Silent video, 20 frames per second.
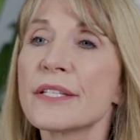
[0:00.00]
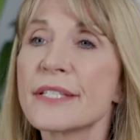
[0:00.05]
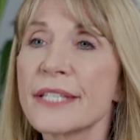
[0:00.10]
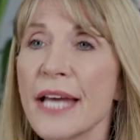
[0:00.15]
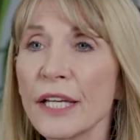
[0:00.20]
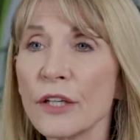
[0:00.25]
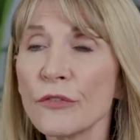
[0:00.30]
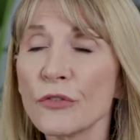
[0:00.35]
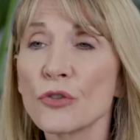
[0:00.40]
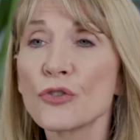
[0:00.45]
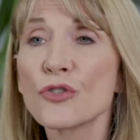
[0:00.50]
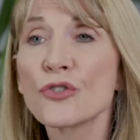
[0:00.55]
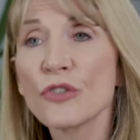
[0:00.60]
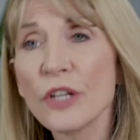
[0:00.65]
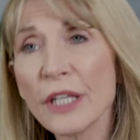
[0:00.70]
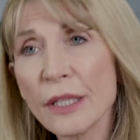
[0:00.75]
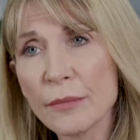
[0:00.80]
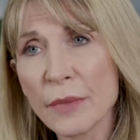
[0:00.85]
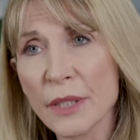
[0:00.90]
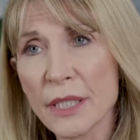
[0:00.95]
day of your
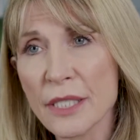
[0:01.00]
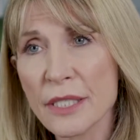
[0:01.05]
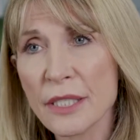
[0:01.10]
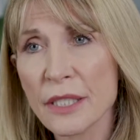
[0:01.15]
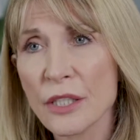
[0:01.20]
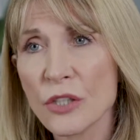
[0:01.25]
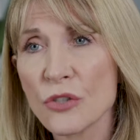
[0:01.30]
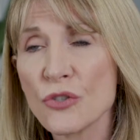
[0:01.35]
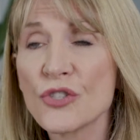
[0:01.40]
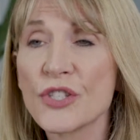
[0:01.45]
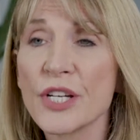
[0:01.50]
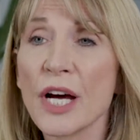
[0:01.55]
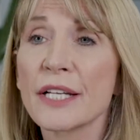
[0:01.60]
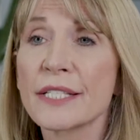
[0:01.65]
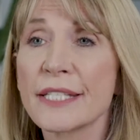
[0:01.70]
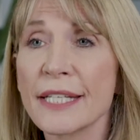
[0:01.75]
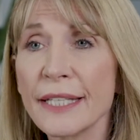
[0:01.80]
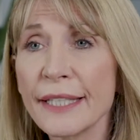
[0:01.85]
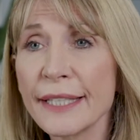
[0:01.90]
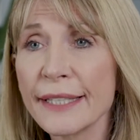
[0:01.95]
treatment, you should
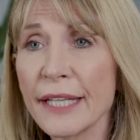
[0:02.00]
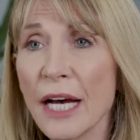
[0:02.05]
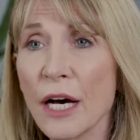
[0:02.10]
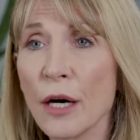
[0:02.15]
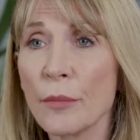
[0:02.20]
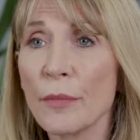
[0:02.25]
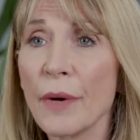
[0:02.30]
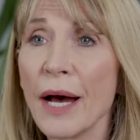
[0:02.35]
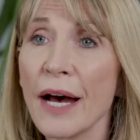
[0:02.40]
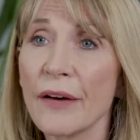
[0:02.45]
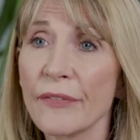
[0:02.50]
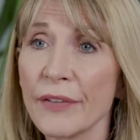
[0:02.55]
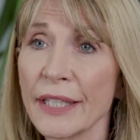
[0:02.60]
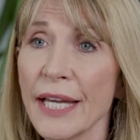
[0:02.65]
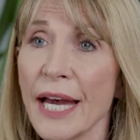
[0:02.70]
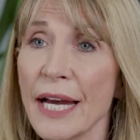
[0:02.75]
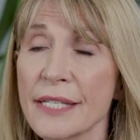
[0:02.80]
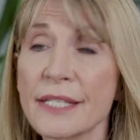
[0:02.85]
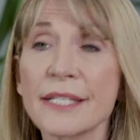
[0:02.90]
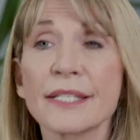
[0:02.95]
ideally come having
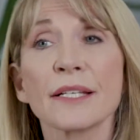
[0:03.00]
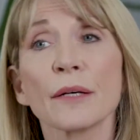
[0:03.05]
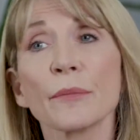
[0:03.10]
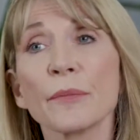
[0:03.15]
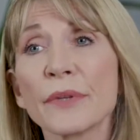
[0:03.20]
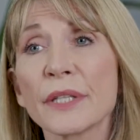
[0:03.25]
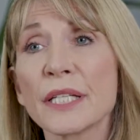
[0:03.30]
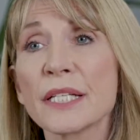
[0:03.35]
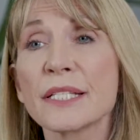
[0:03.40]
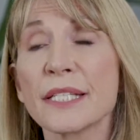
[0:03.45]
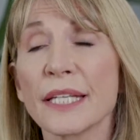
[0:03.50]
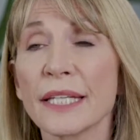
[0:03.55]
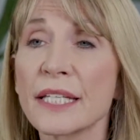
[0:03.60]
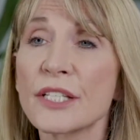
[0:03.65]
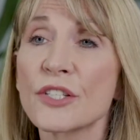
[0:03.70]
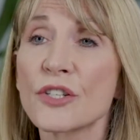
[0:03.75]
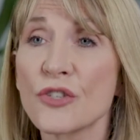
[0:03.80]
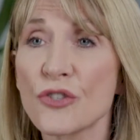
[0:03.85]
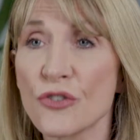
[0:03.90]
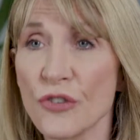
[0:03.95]
had something to
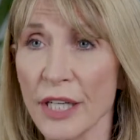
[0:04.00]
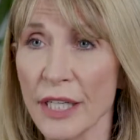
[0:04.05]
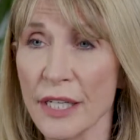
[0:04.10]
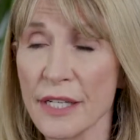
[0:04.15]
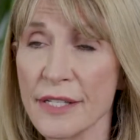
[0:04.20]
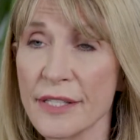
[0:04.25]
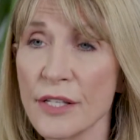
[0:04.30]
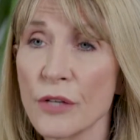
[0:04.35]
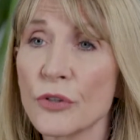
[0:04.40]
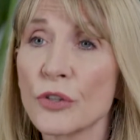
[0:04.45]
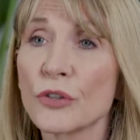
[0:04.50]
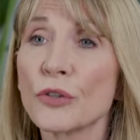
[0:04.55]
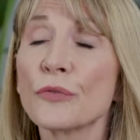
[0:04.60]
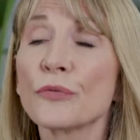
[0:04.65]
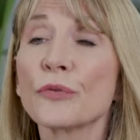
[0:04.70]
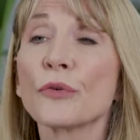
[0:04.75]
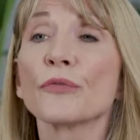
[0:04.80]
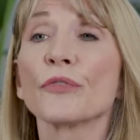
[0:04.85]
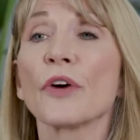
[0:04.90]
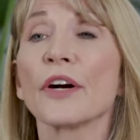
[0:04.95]
eat and drink so that you
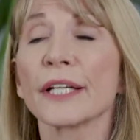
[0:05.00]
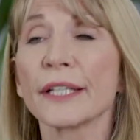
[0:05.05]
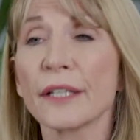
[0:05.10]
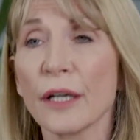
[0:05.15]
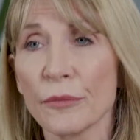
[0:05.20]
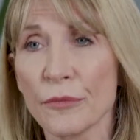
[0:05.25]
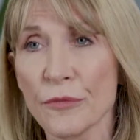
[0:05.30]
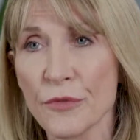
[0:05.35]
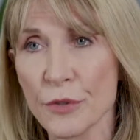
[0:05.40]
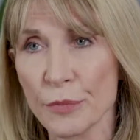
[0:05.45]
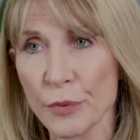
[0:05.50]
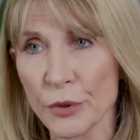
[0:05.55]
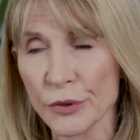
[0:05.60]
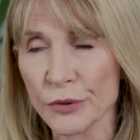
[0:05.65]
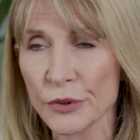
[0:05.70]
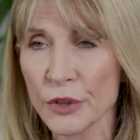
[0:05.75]
feel very comfortable.